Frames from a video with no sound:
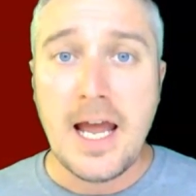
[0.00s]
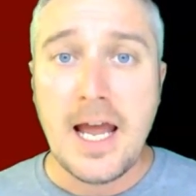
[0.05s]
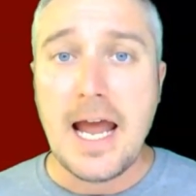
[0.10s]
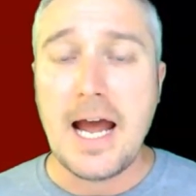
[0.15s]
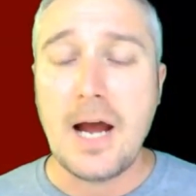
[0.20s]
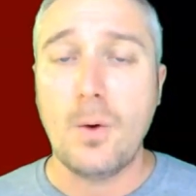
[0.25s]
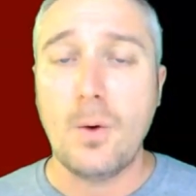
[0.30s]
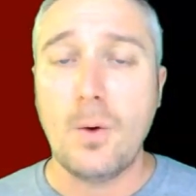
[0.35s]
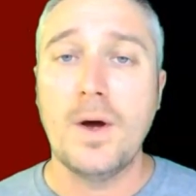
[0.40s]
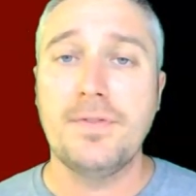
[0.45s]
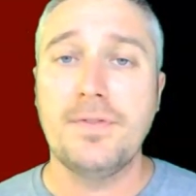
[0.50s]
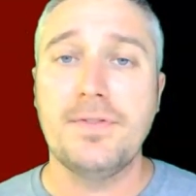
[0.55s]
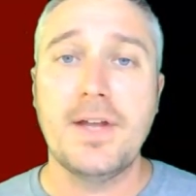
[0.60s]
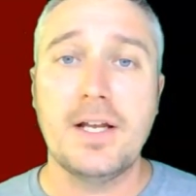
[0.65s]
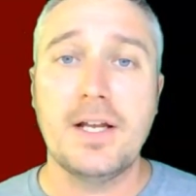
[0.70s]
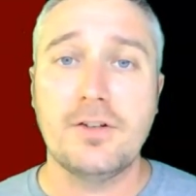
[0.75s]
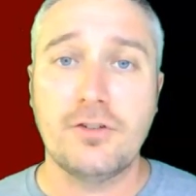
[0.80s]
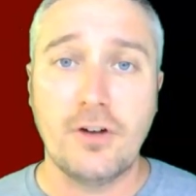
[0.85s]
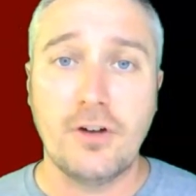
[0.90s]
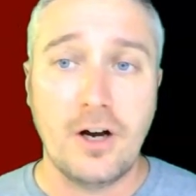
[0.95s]
at what they
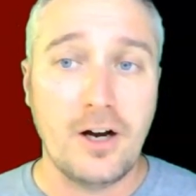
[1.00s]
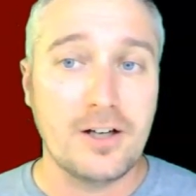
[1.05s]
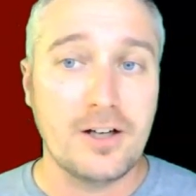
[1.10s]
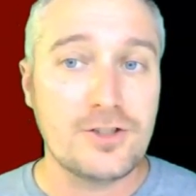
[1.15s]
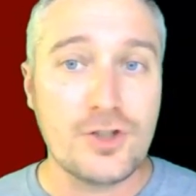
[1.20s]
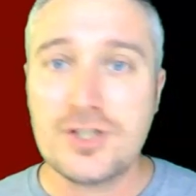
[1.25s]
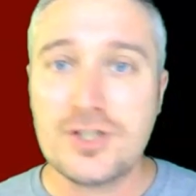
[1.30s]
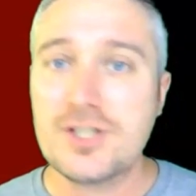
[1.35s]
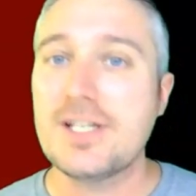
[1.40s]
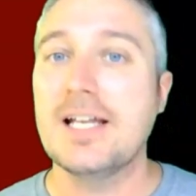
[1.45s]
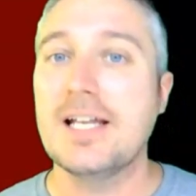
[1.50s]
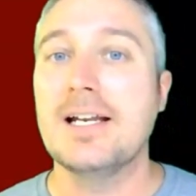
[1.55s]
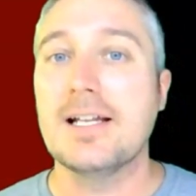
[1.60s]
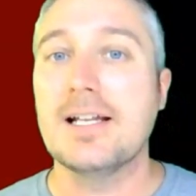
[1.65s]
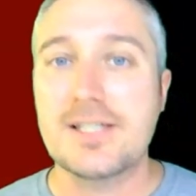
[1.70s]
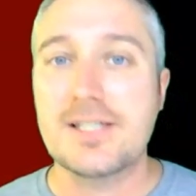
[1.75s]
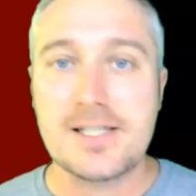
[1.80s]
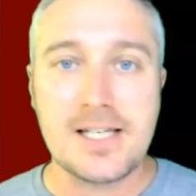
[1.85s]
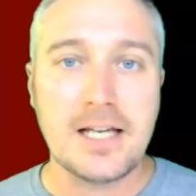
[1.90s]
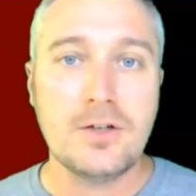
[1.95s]
saw just in a
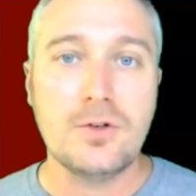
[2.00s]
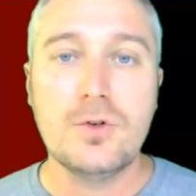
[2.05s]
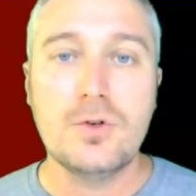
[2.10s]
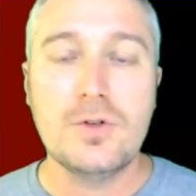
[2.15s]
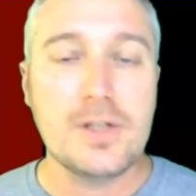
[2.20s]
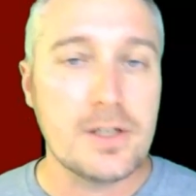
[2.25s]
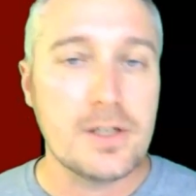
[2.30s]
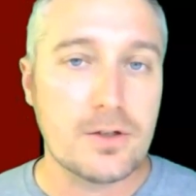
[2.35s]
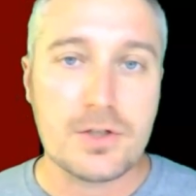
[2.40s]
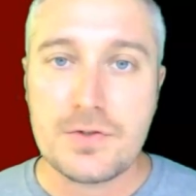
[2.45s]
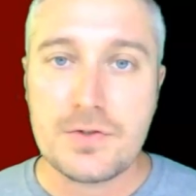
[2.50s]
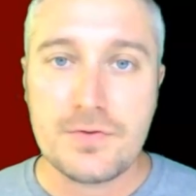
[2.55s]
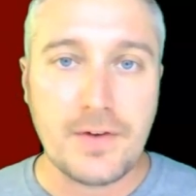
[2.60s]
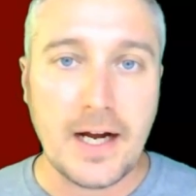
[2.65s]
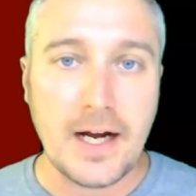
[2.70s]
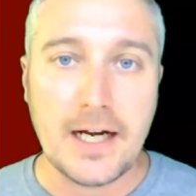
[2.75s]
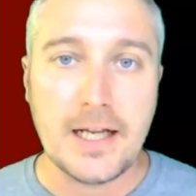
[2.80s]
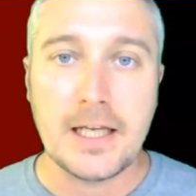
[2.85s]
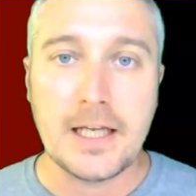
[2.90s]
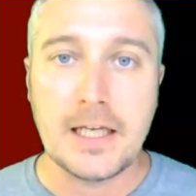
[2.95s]
single year's
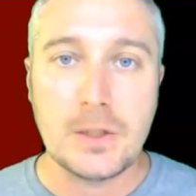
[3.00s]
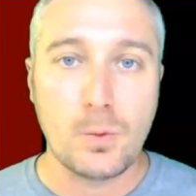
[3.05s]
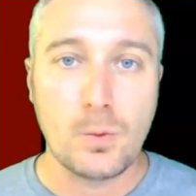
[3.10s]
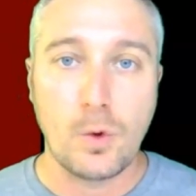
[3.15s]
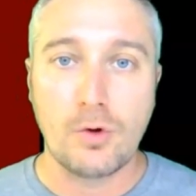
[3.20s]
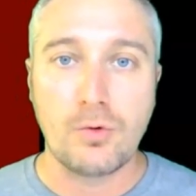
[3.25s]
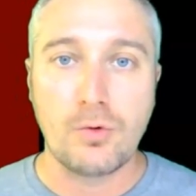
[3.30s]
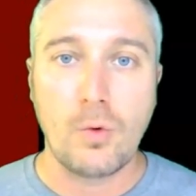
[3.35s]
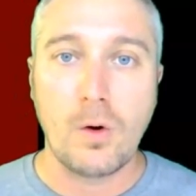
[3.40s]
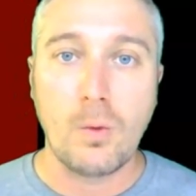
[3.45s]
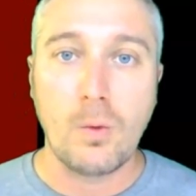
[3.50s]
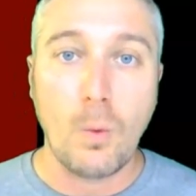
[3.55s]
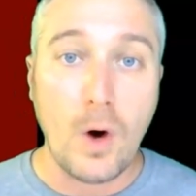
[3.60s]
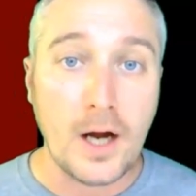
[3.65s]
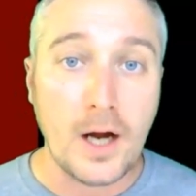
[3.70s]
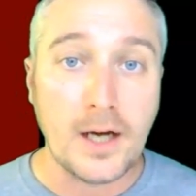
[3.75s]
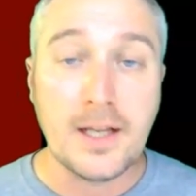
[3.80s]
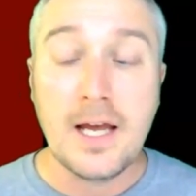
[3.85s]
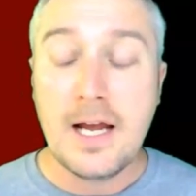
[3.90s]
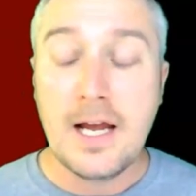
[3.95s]
fighting in World War
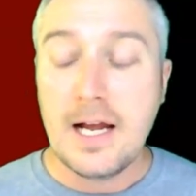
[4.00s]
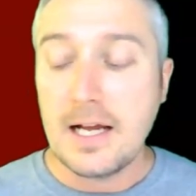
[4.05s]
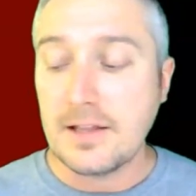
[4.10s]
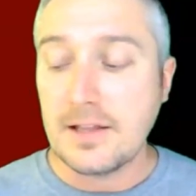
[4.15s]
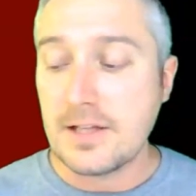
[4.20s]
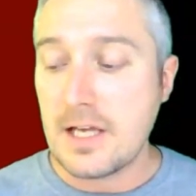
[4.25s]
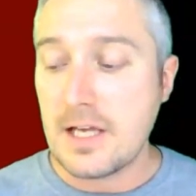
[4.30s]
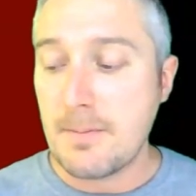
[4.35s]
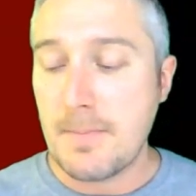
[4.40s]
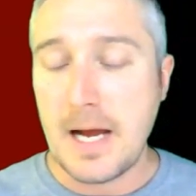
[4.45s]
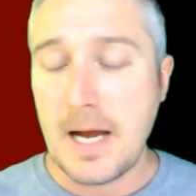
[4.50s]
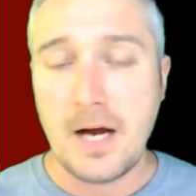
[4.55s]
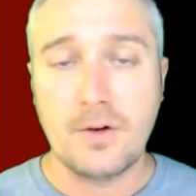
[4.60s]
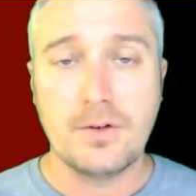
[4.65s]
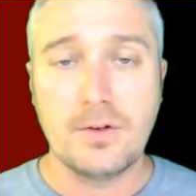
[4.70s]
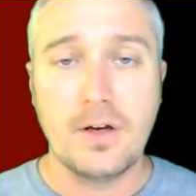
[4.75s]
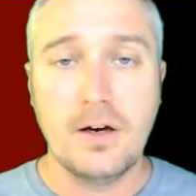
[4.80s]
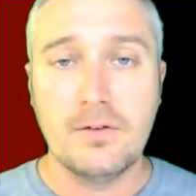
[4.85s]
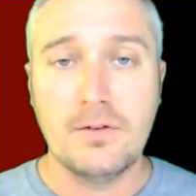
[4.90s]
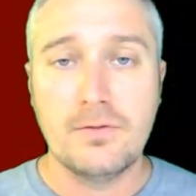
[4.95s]
I and the amount
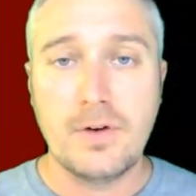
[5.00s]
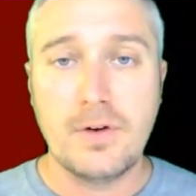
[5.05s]
of